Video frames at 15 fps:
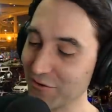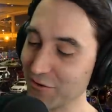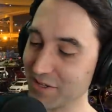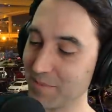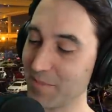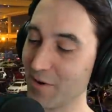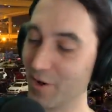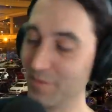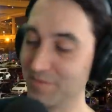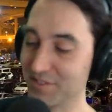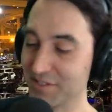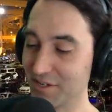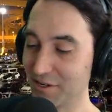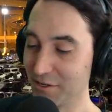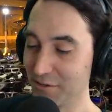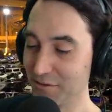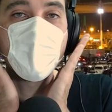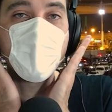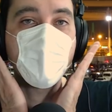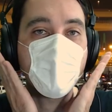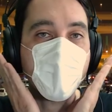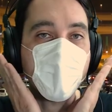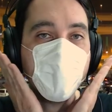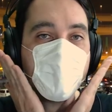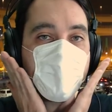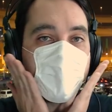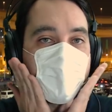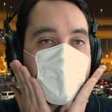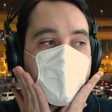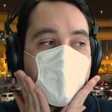at the bottom, so... Okay, here's the
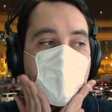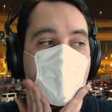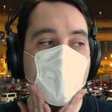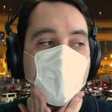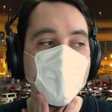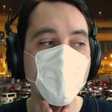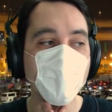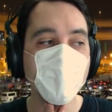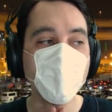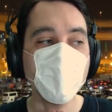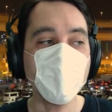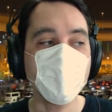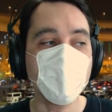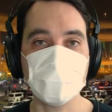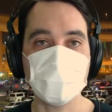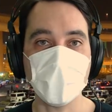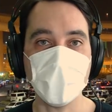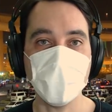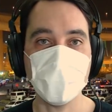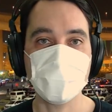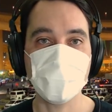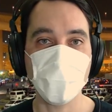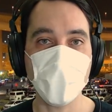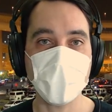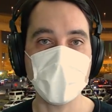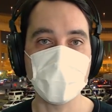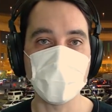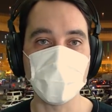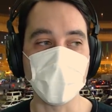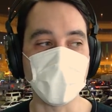slimming one, and here's the
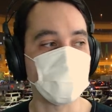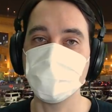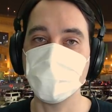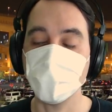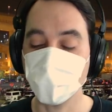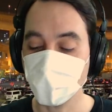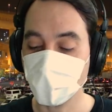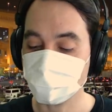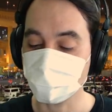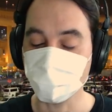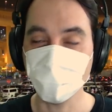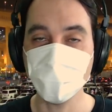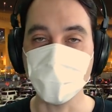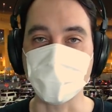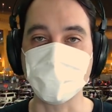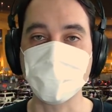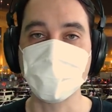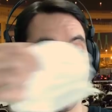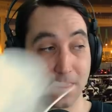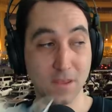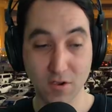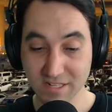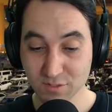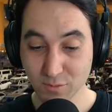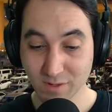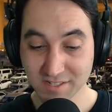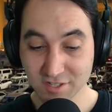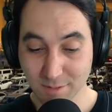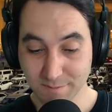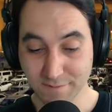regular one. That actually works. Right, that's
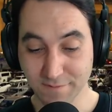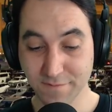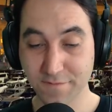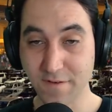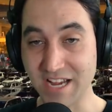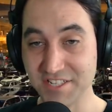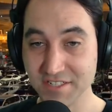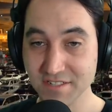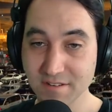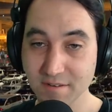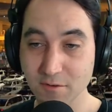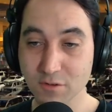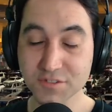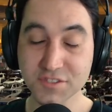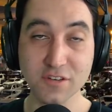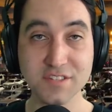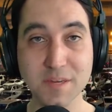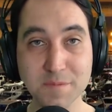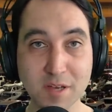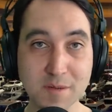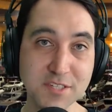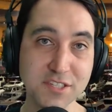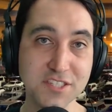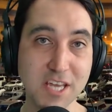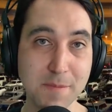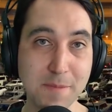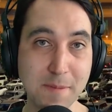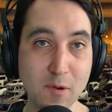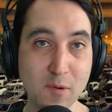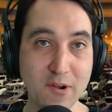one type of fashion. Also, sometimes you see
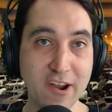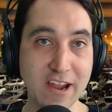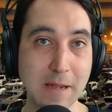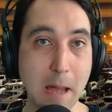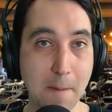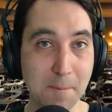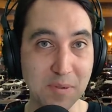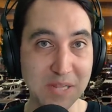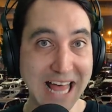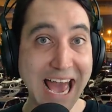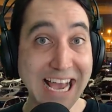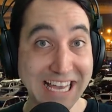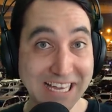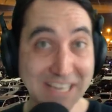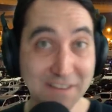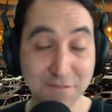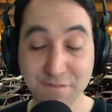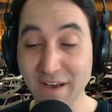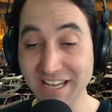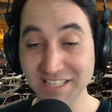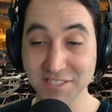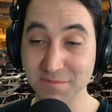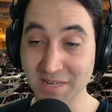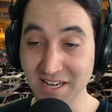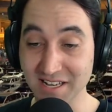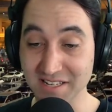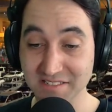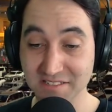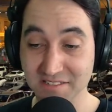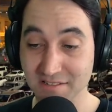people wearing black face
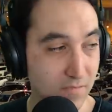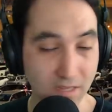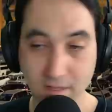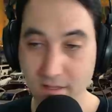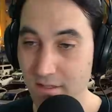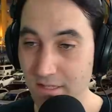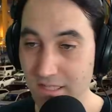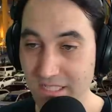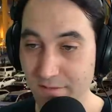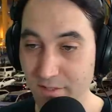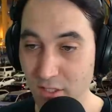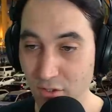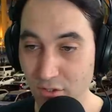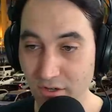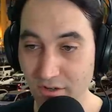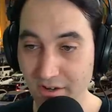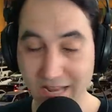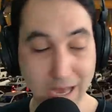masks. Let's have a look on